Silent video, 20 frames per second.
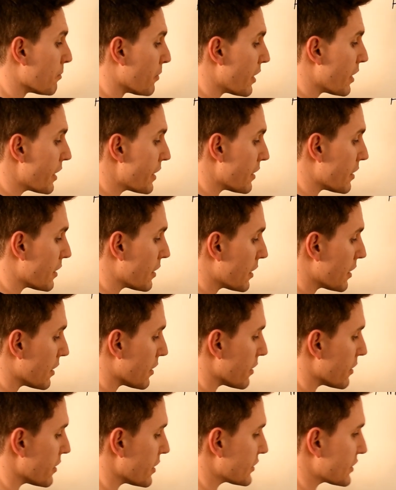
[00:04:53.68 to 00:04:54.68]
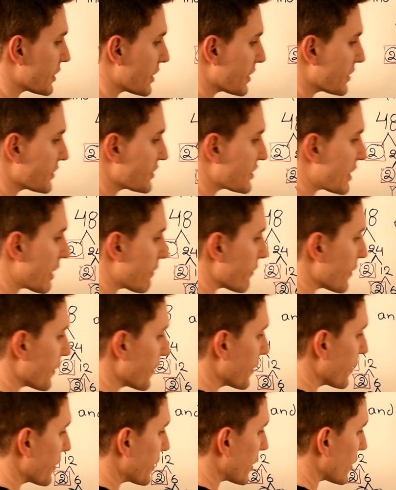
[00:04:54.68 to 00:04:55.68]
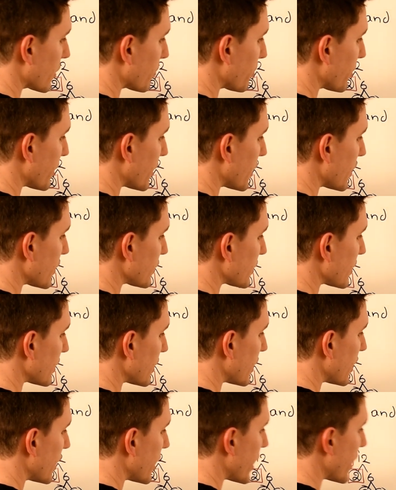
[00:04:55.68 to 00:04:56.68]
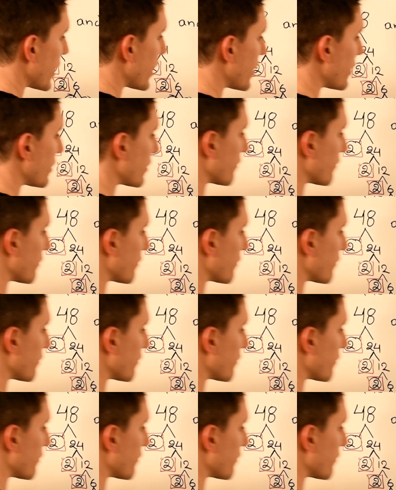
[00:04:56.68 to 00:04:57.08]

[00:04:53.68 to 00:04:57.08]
by this 7 that appears in the